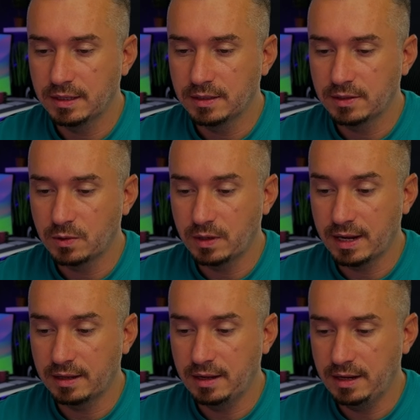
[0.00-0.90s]
So
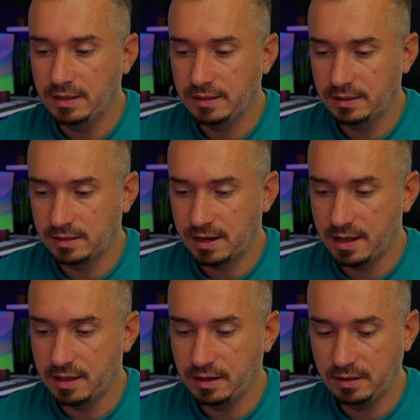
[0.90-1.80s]
yeah, I
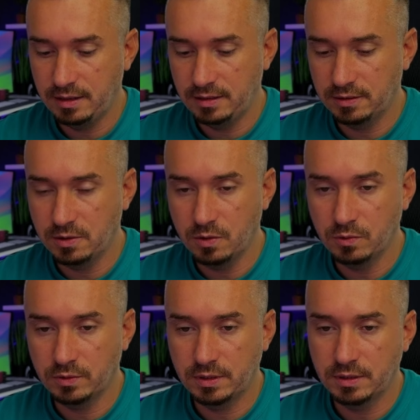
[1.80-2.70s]
think this goes